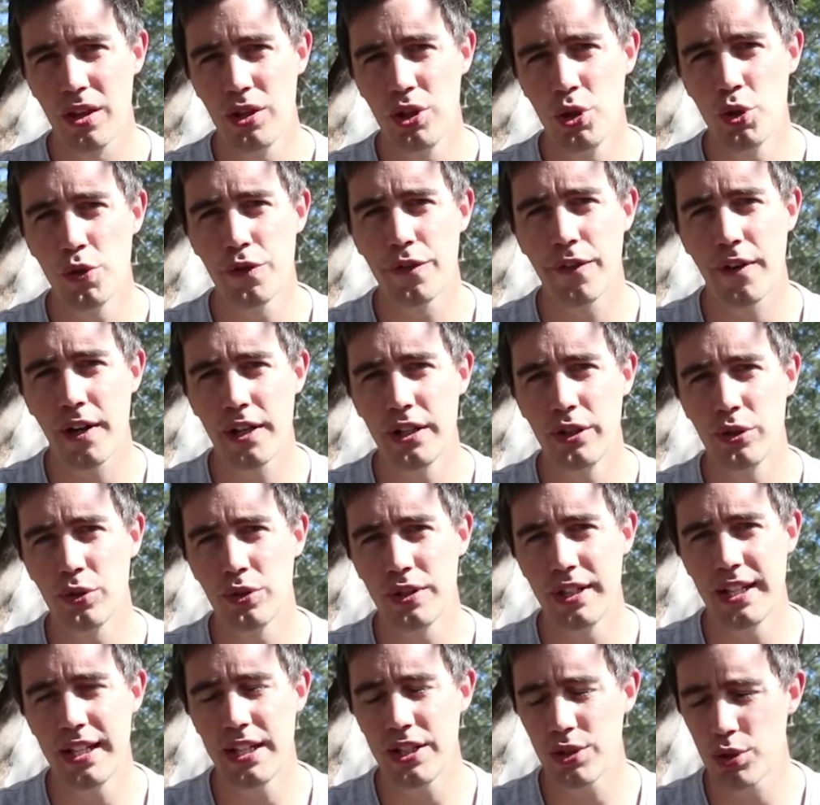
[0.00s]
You'll find your
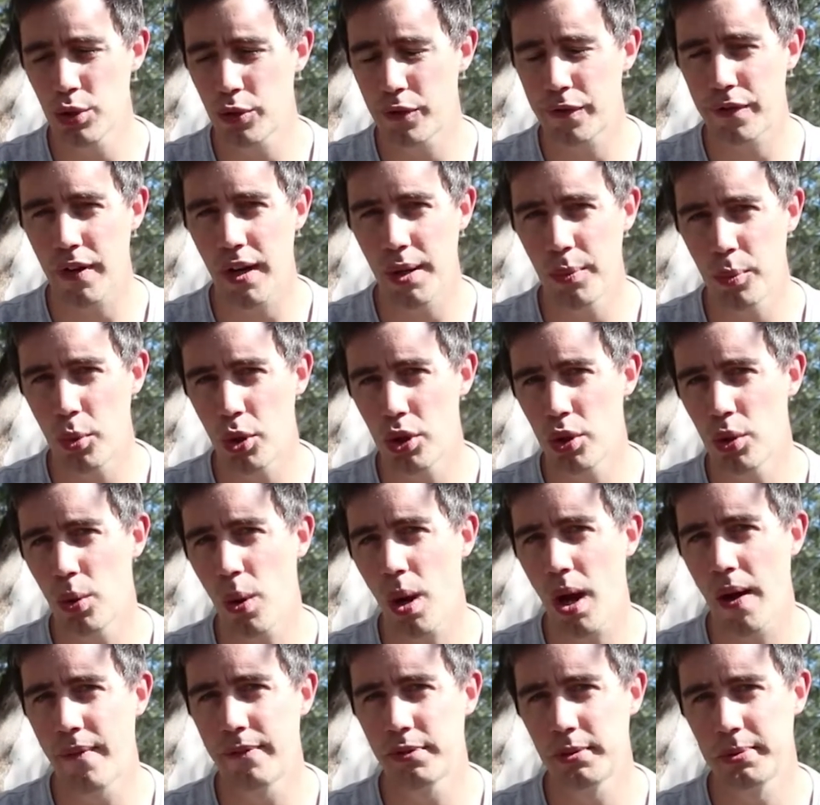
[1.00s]
niche, you'll find what you're
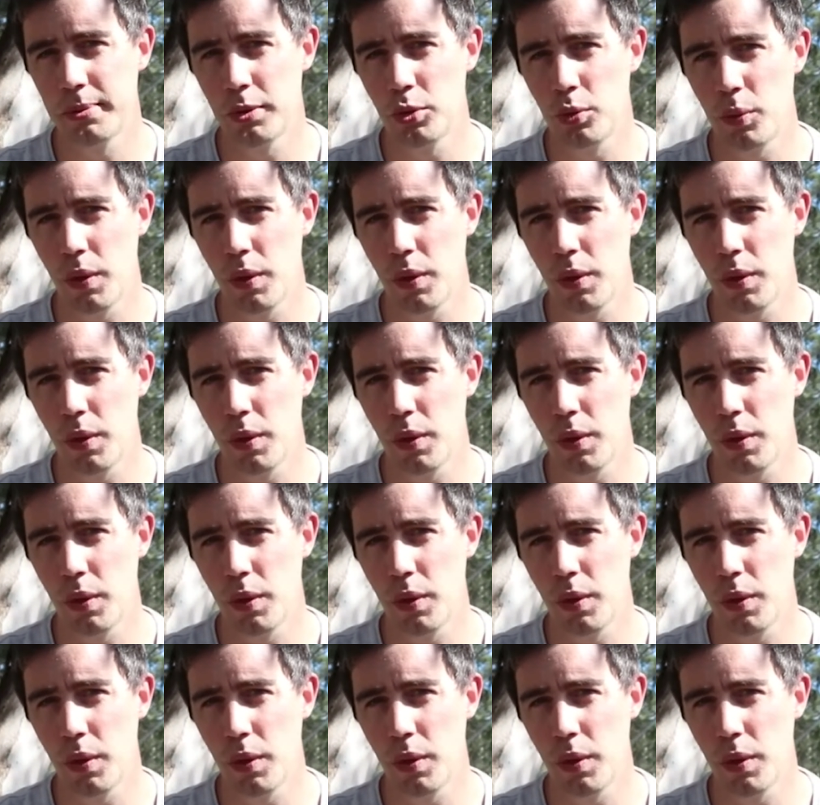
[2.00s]
comfortable